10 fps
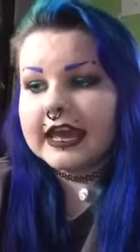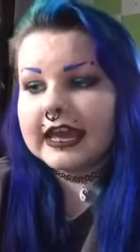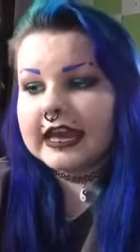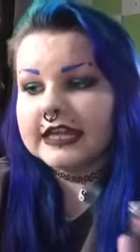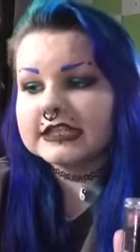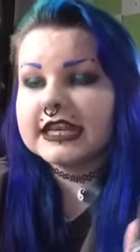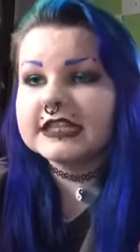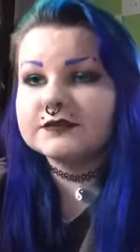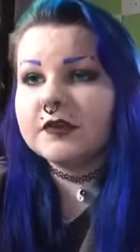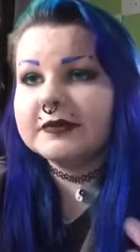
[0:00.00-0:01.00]
and
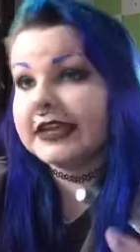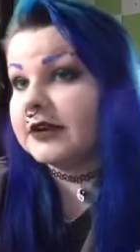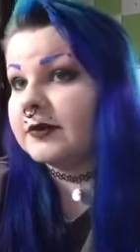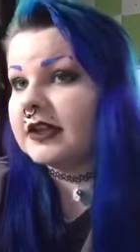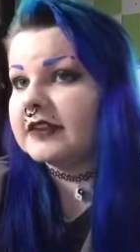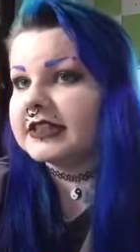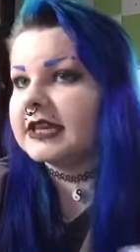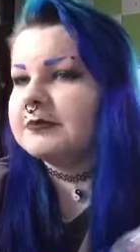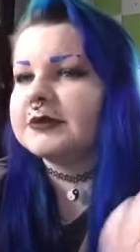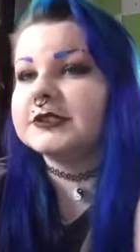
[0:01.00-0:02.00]
it's formulated well and
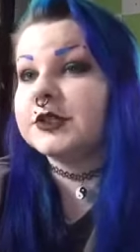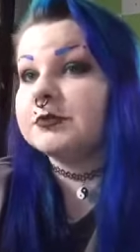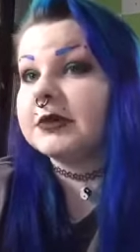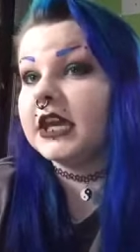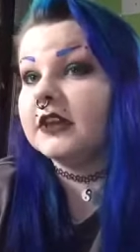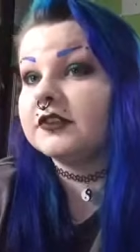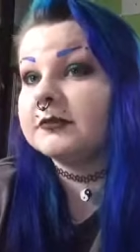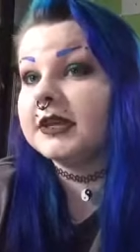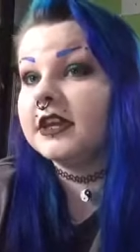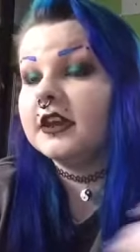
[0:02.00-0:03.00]
everything, but it was too pink for
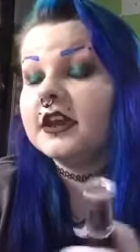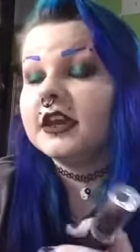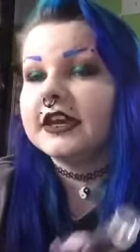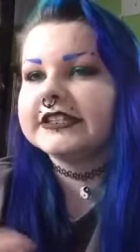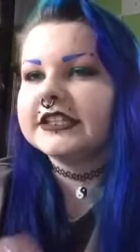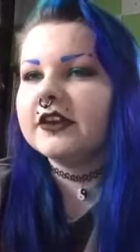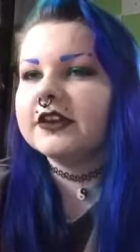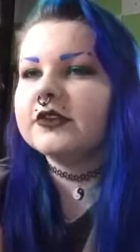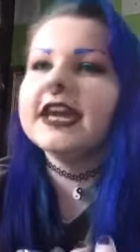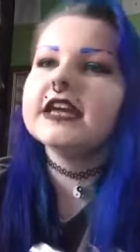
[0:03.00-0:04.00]
me. Because, you know,
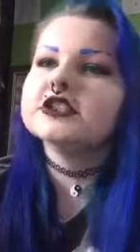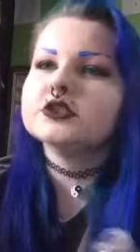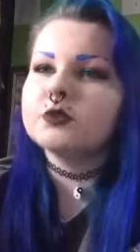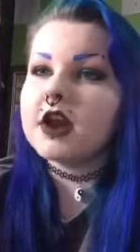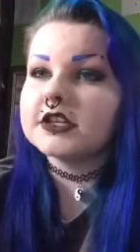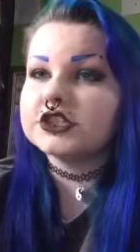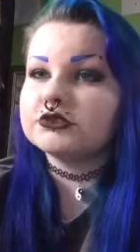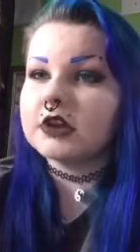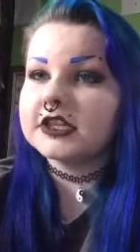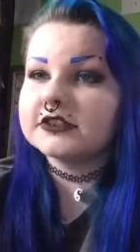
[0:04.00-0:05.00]
you can't swatch
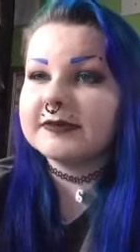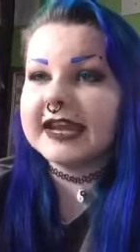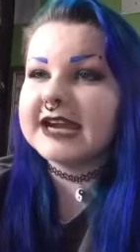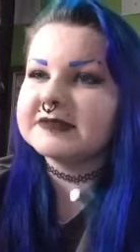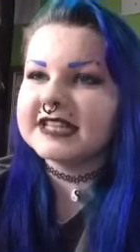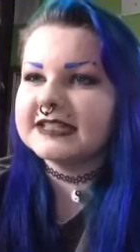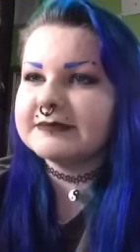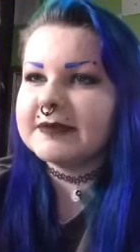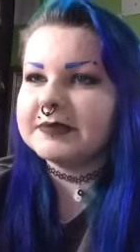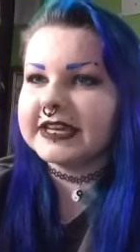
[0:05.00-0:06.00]
drugstore makeup, and that's
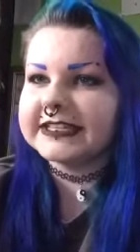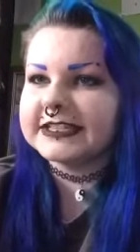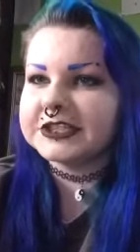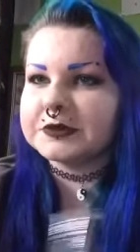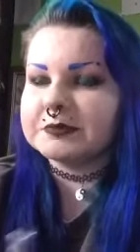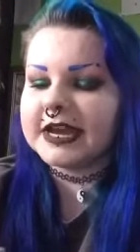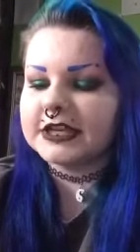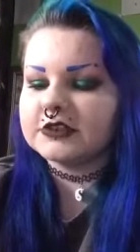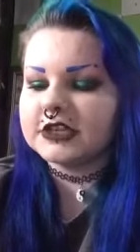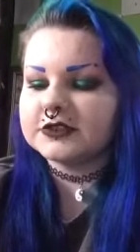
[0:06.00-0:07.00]
my biggest issue with buying
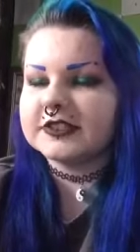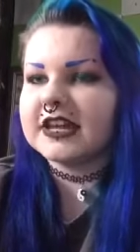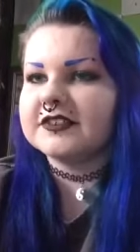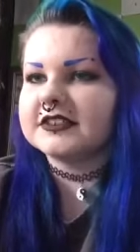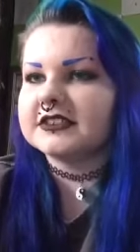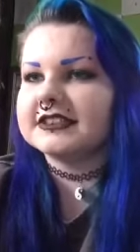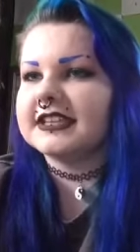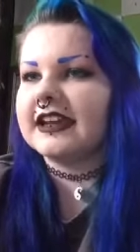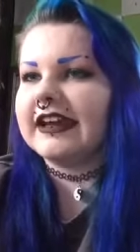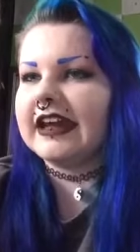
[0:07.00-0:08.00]
drugstore stuff is because it's
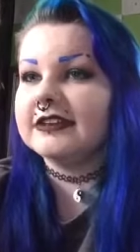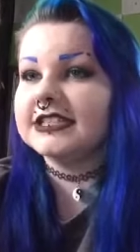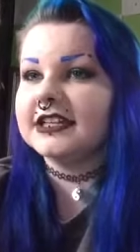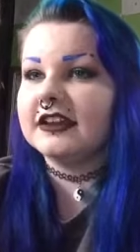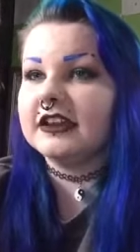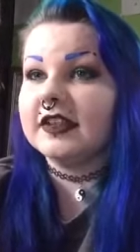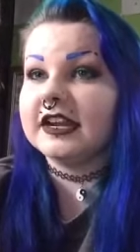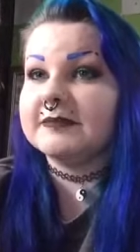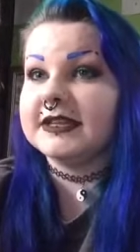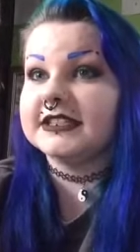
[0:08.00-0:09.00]
like, how's it gonna look
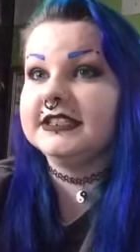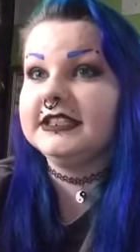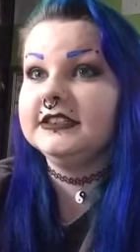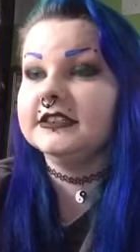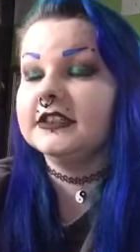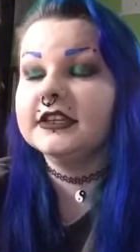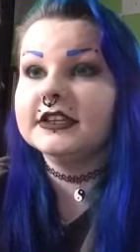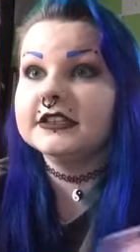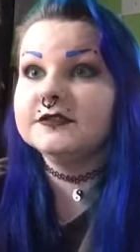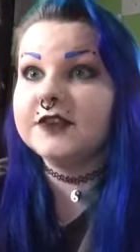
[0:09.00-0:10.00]
on my skin?
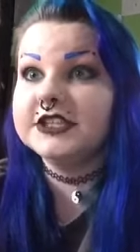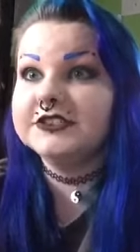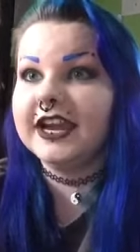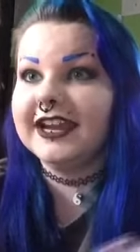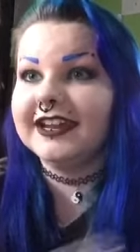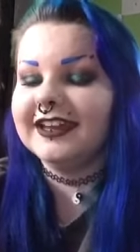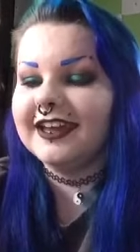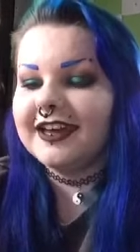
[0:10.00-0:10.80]
It's frustrating.